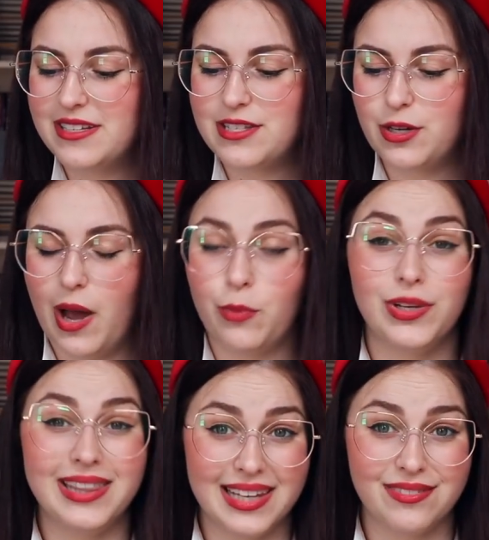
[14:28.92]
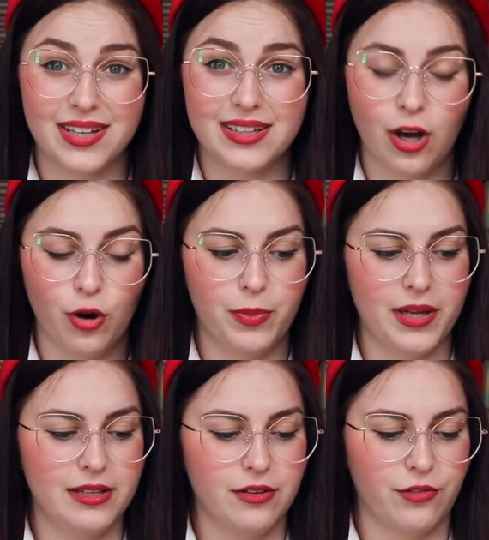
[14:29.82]
So I wouldn't leave it
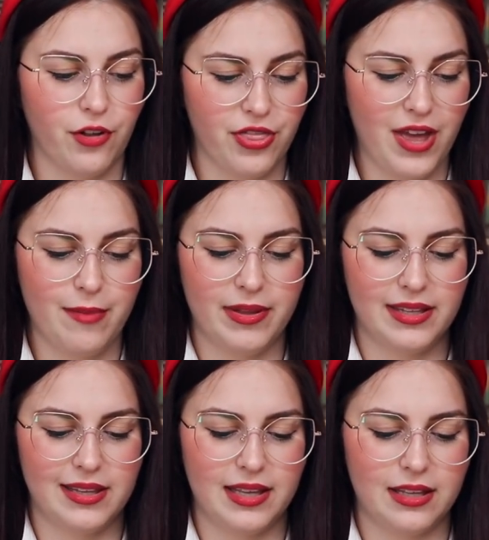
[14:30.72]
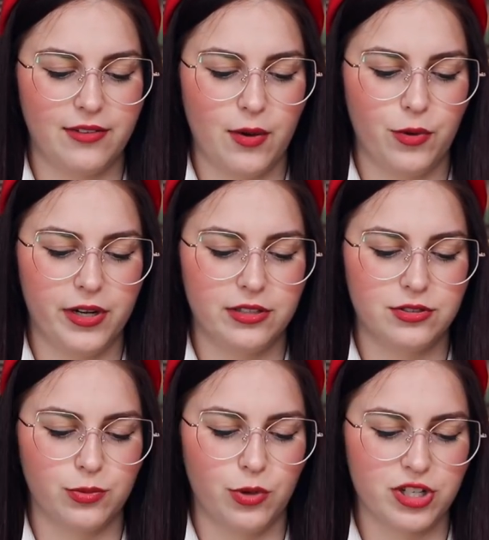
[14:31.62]
open for them, and then like if I wanted
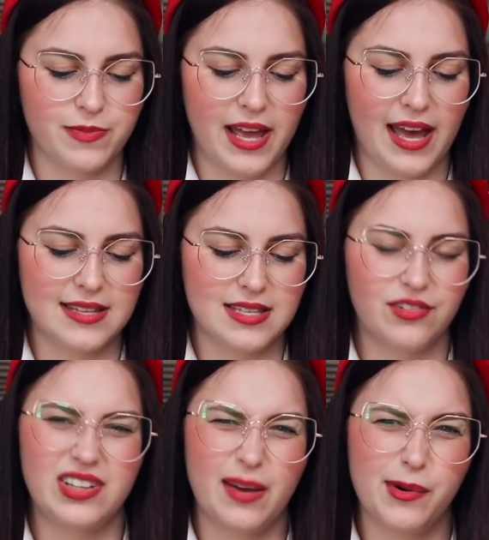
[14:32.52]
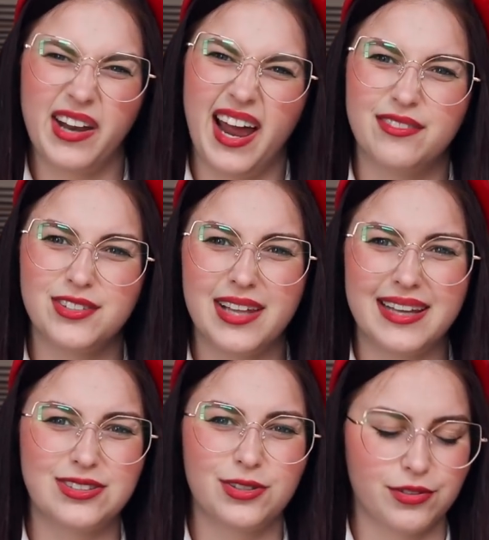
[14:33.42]
to wash my hands every time, I would have to
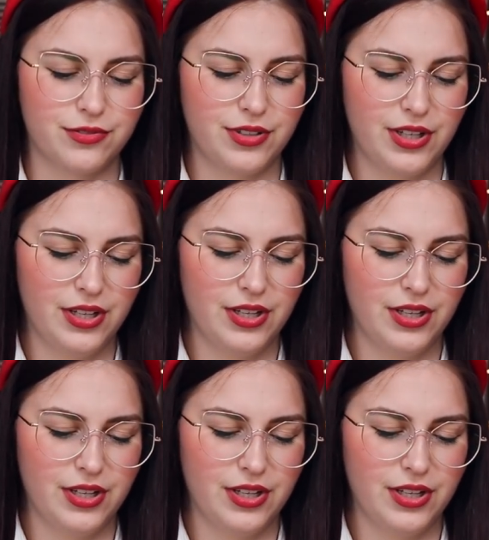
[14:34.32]
like sort of